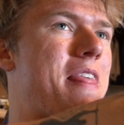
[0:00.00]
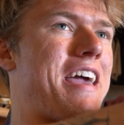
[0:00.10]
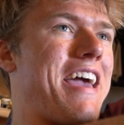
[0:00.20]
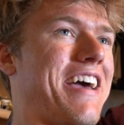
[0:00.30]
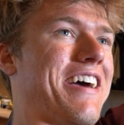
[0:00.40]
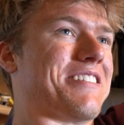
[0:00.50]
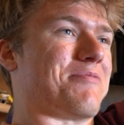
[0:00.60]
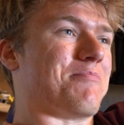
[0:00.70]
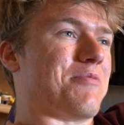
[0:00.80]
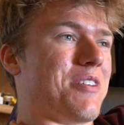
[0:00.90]
and
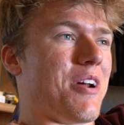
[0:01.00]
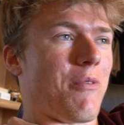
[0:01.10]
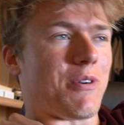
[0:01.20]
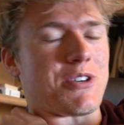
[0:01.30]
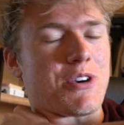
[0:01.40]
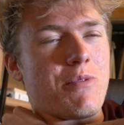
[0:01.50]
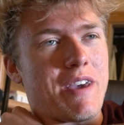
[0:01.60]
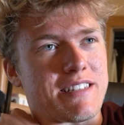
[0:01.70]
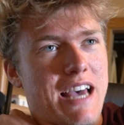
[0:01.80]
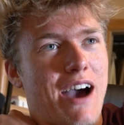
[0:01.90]
you know, we're 2
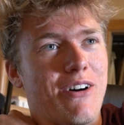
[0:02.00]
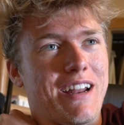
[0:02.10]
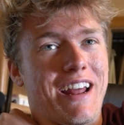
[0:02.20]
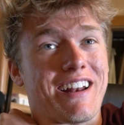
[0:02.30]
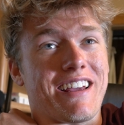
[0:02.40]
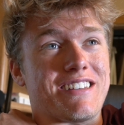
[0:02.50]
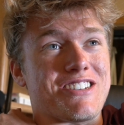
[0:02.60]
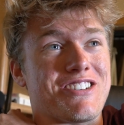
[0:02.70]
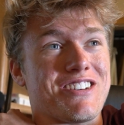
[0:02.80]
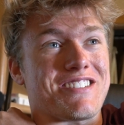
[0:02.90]
weeks out and
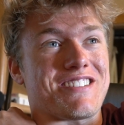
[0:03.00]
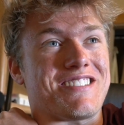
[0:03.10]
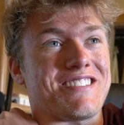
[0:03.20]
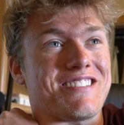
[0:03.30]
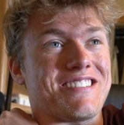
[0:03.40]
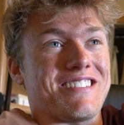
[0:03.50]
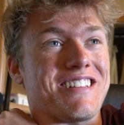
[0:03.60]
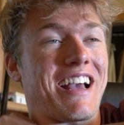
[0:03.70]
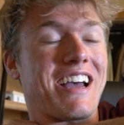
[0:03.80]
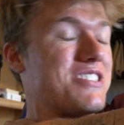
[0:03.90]
it's just
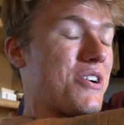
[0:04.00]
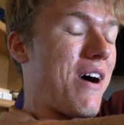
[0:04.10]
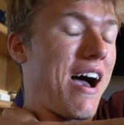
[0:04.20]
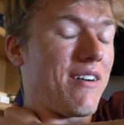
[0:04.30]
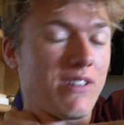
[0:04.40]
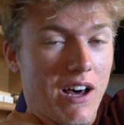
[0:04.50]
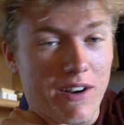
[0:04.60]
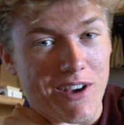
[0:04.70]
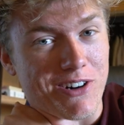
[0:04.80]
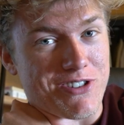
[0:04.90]
like I don't have a lot
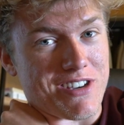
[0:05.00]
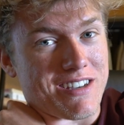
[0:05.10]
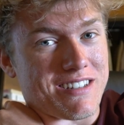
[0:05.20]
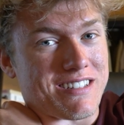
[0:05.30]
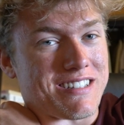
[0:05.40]
of energy.